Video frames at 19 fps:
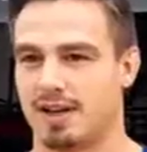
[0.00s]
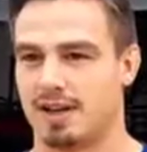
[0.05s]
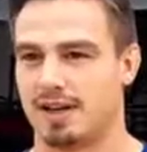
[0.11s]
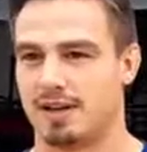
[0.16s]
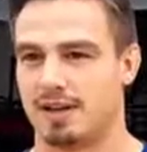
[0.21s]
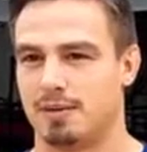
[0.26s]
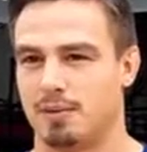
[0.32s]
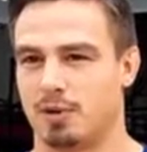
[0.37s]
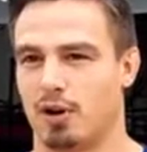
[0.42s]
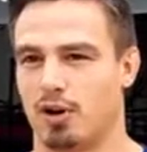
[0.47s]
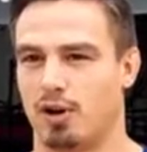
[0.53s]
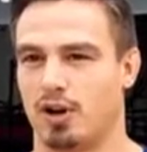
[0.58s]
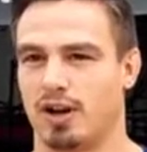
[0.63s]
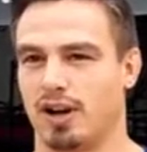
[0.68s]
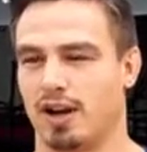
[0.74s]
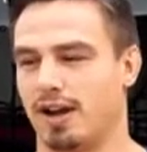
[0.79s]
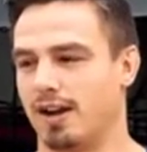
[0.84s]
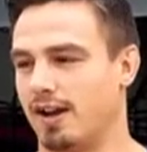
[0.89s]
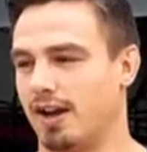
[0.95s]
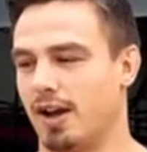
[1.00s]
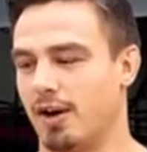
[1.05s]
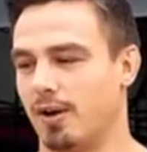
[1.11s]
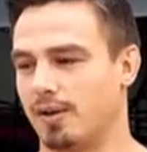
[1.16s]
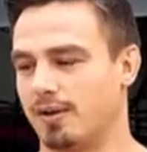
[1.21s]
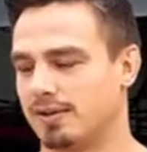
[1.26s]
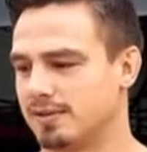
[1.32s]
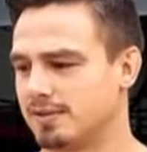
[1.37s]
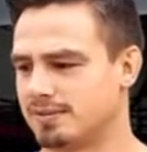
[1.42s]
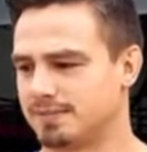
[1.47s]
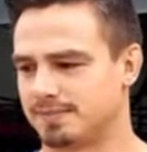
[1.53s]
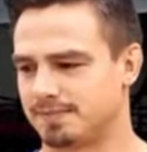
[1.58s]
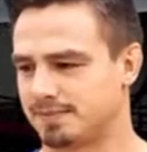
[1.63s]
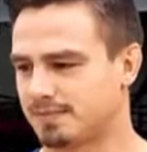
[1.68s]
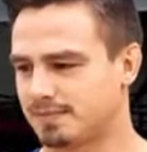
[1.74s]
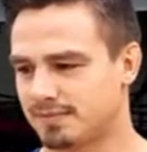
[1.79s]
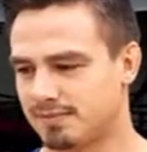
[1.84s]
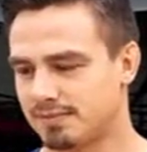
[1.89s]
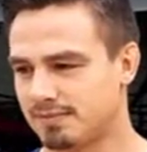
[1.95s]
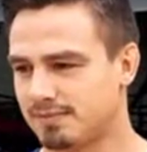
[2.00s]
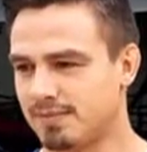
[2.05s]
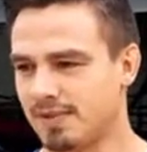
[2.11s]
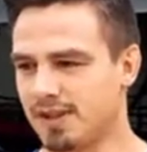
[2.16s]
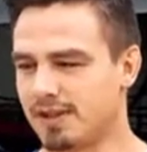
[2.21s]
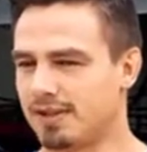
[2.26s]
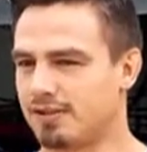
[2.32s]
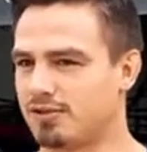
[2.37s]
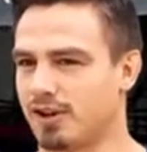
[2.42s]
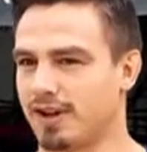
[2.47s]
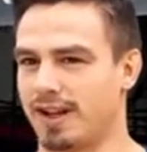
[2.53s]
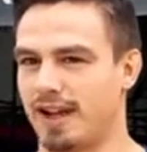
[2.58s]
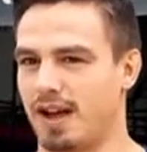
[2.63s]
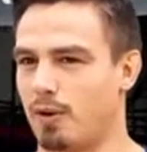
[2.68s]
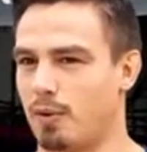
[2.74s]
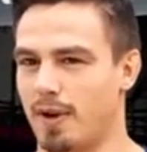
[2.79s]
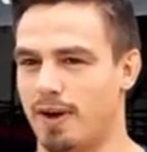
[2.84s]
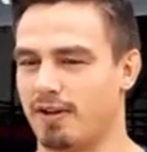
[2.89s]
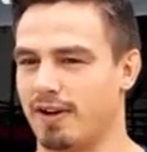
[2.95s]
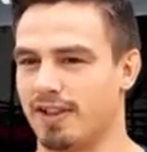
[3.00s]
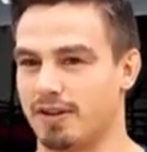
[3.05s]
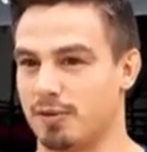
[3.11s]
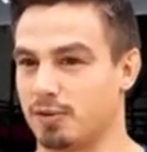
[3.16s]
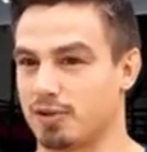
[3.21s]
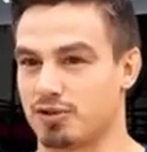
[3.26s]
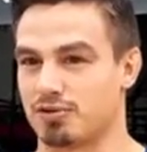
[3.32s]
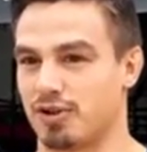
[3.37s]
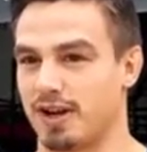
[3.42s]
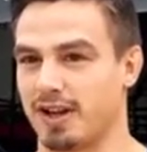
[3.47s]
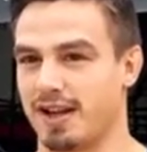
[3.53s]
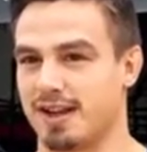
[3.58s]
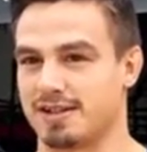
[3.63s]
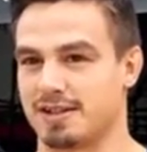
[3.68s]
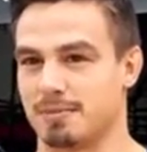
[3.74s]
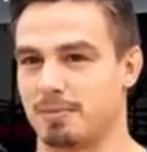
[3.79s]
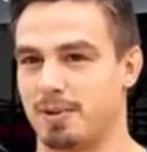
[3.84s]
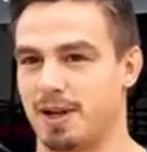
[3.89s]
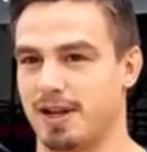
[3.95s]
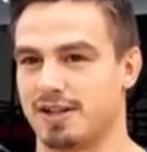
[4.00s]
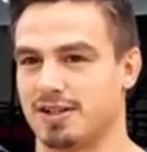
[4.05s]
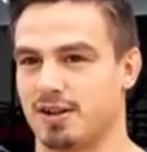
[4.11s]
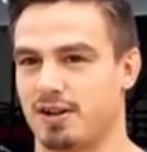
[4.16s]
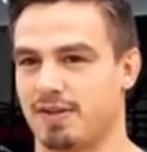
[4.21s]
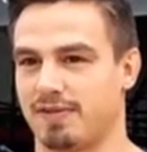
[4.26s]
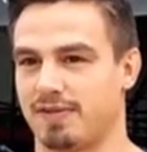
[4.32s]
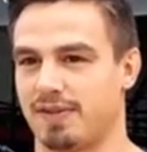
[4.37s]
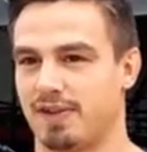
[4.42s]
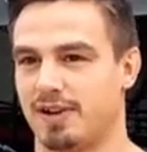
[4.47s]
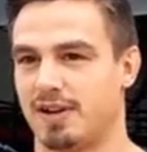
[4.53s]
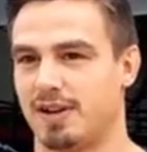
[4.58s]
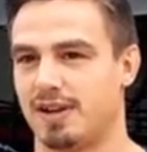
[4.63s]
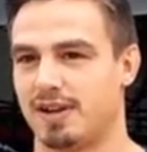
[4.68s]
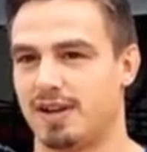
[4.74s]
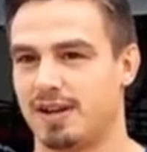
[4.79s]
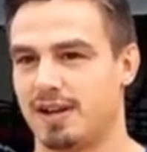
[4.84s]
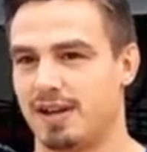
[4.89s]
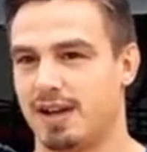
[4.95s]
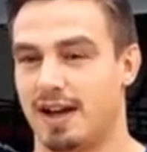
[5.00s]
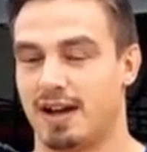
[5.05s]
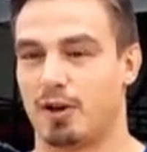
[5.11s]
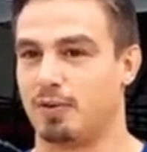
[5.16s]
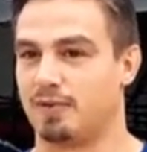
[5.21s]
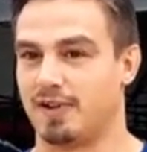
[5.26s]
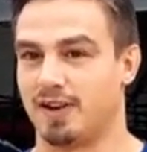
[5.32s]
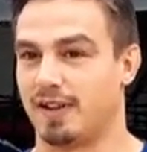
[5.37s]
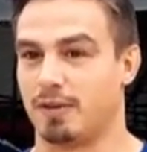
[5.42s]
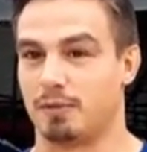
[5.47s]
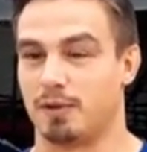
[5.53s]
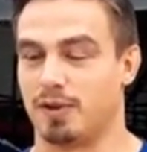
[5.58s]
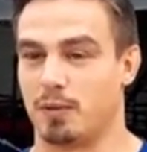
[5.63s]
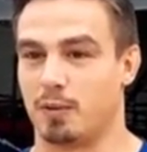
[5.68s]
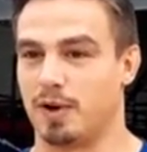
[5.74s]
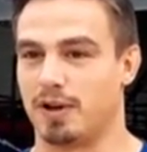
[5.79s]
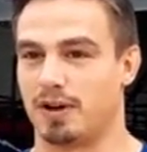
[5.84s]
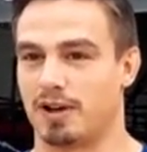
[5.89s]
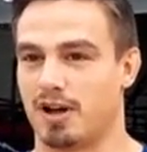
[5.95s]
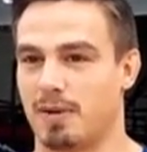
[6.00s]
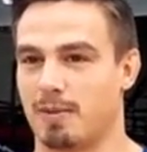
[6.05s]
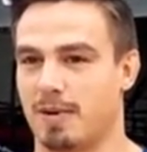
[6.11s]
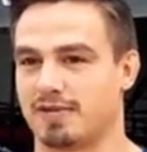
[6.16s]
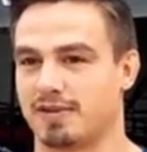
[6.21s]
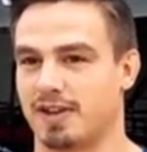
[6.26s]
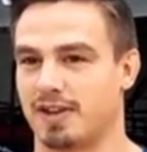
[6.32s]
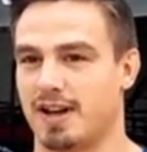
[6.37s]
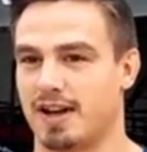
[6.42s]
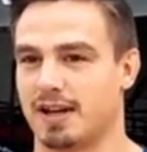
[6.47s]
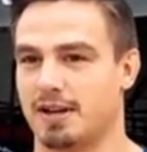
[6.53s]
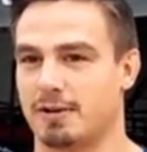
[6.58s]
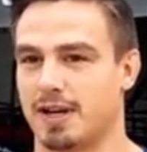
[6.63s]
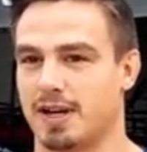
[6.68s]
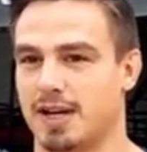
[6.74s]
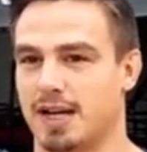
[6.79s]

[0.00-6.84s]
we're not looking at trying to get a win or anything. We're just trying to get some plays off, and hopefully the win will come after that anyway.